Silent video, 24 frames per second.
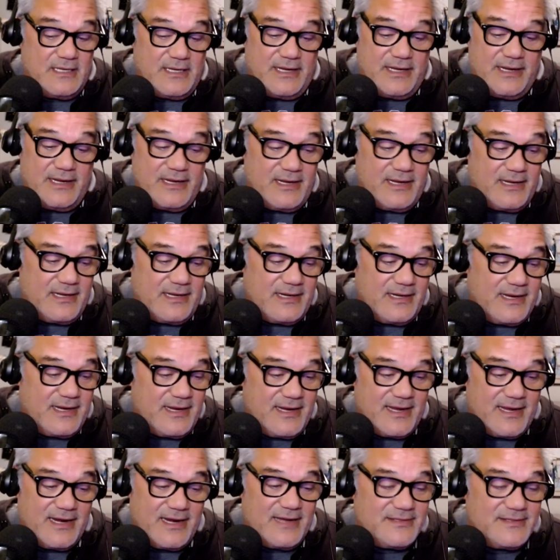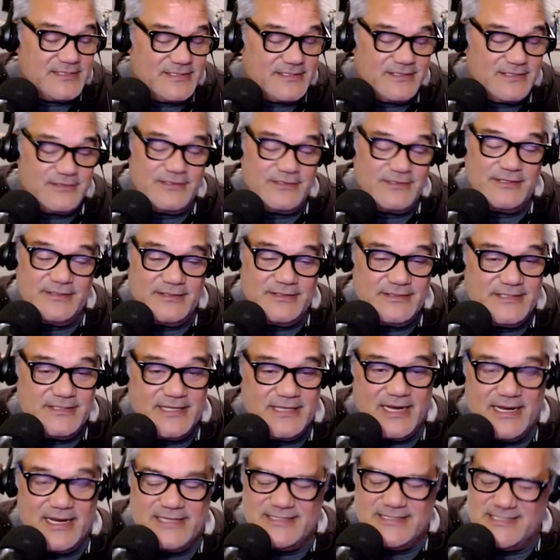And I still hear
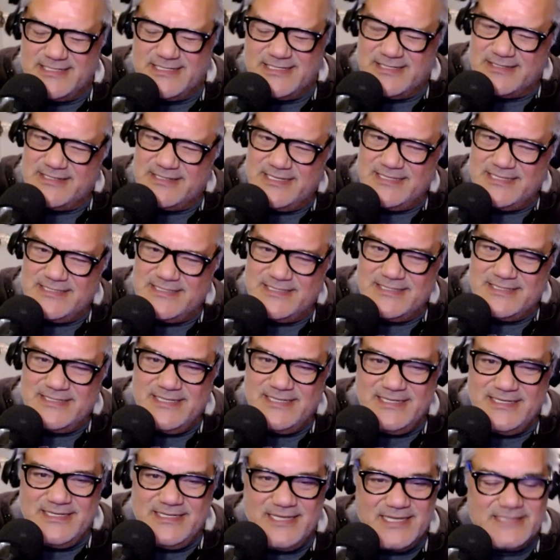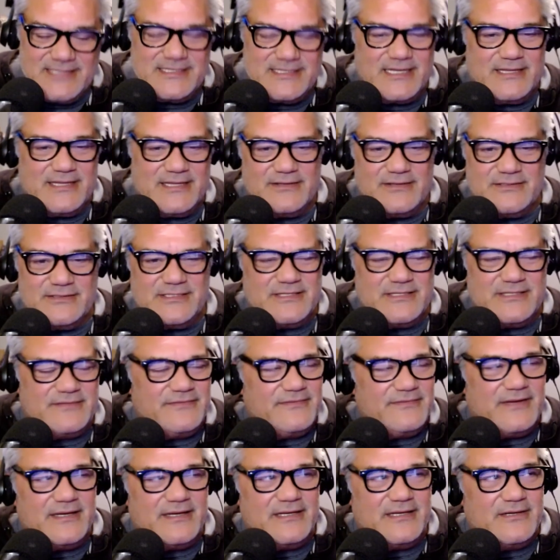I can still sense the TDS out there. It's just
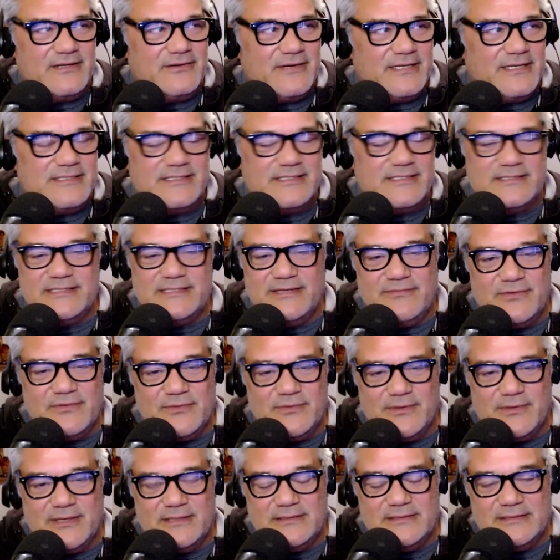fucking crazy. It's everywhere.